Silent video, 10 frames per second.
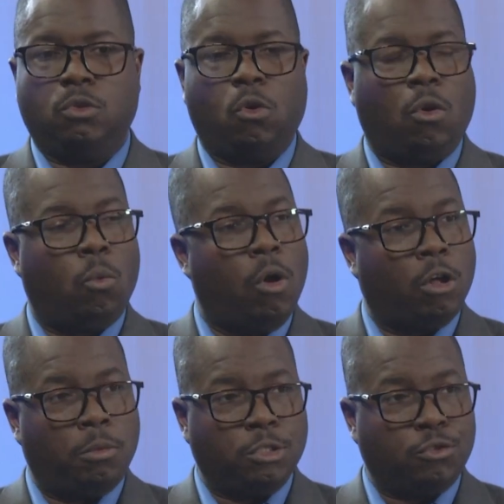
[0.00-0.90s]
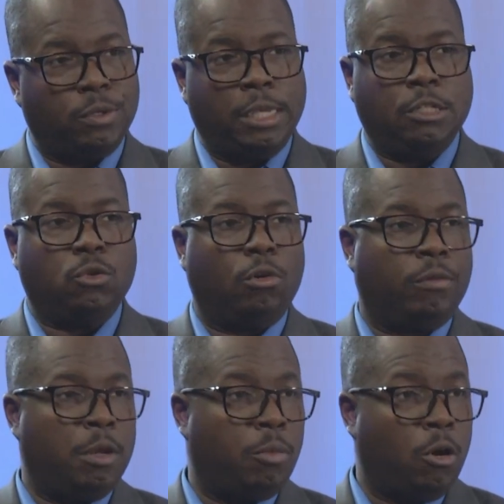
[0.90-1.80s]
or walkable streets or
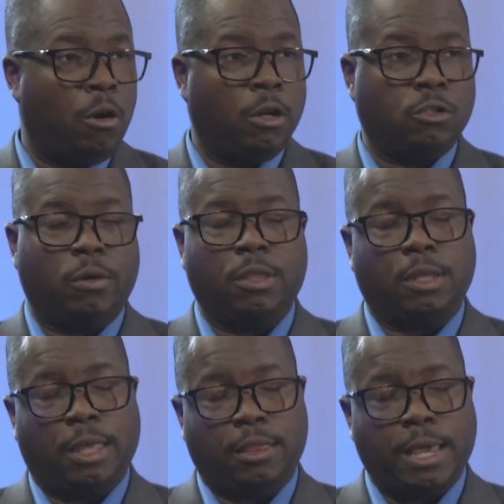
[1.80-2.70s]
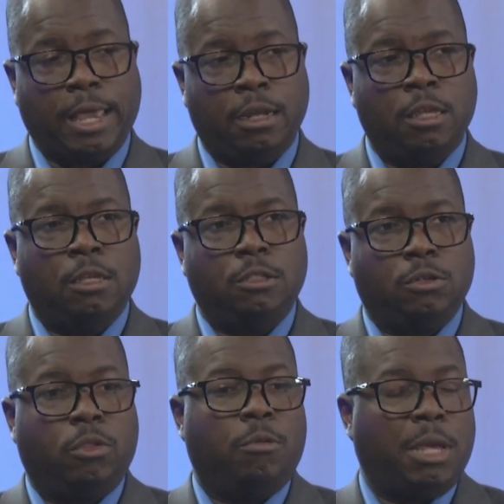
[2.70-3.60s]
green parks or anything like that.
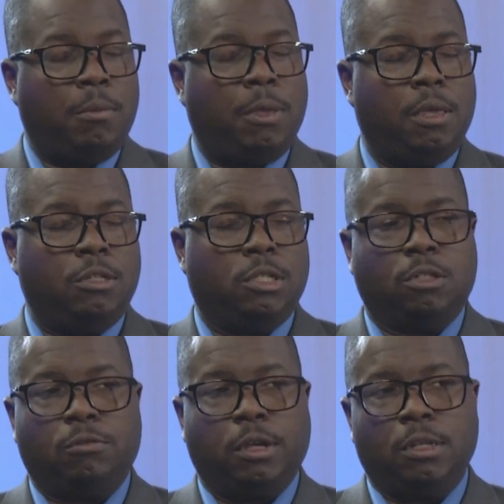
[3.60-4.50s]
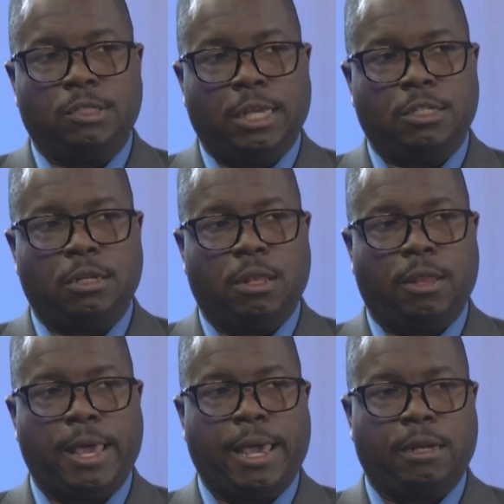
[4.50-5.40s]
So there may be just a realization
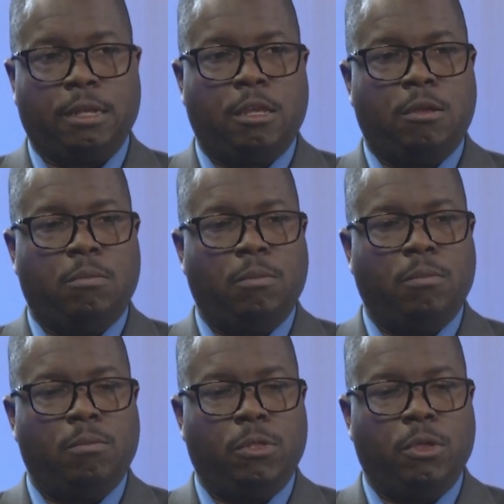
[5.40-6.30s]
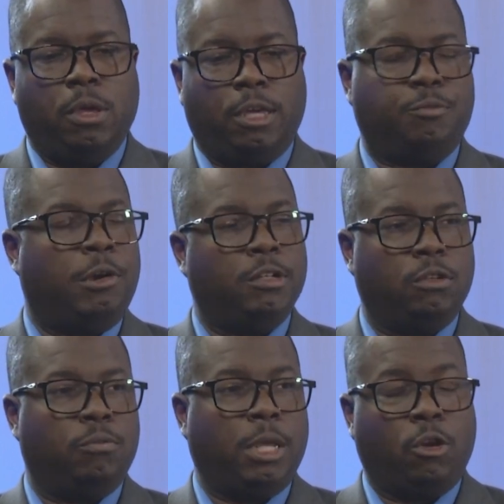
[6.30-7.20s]
that the experience
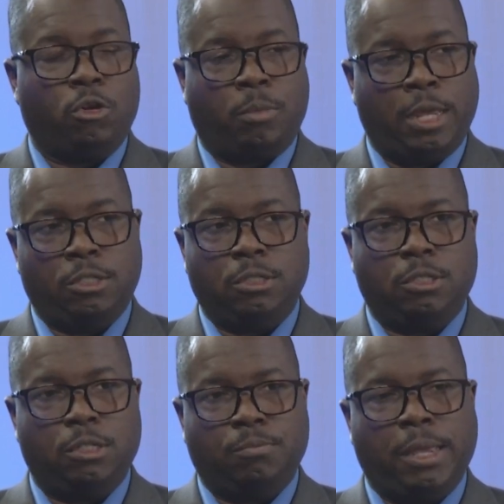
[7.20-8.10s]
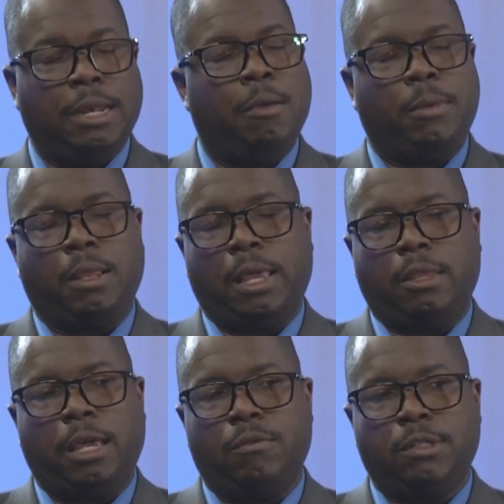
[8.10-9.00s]
of many of your patients might not be like
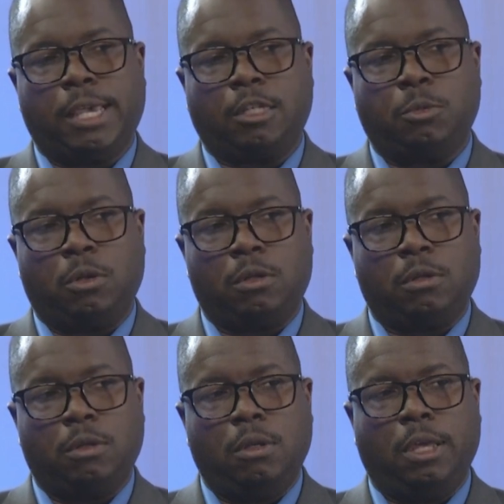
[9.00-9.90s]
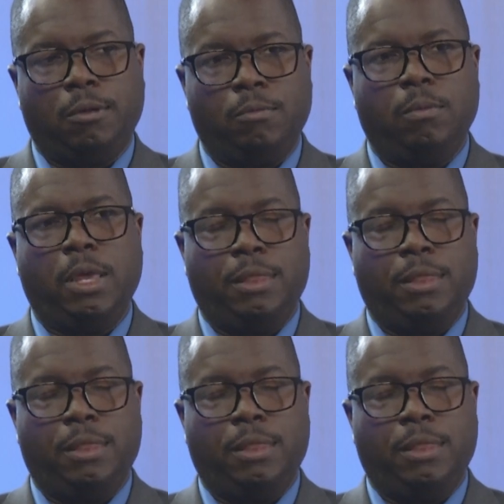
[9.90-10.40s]
that of the textbook. And